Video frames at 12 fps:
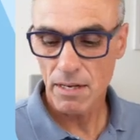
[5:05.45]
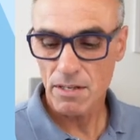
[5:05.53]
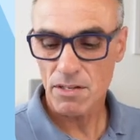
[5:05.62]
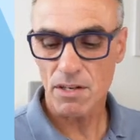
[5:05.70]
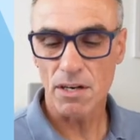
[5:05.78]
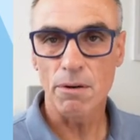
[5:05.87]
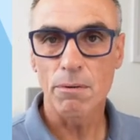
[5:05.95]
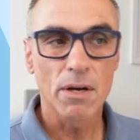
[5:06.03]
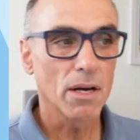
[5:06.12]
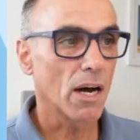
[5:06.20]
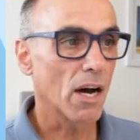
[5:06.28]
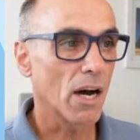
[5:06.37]
So
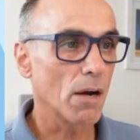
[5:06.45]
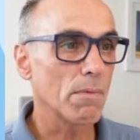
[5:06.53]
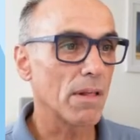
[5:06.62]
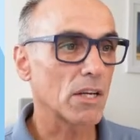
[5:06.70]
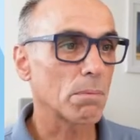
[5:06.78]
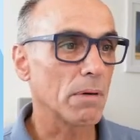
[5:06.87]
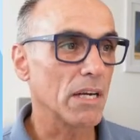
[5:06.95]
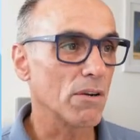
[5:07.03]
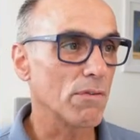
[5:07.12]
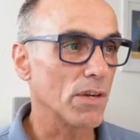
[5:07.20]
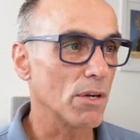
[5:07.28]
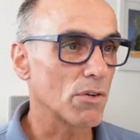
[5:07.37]
I hope that's been
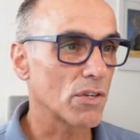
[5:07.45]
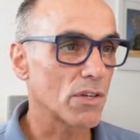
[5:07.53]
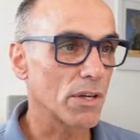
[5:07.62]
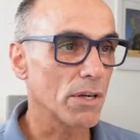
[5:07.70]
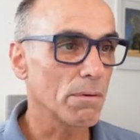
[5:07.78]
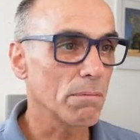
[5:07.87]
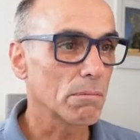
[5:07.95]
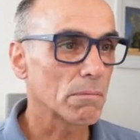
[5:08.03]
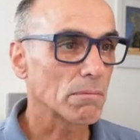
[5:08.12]
of use to you.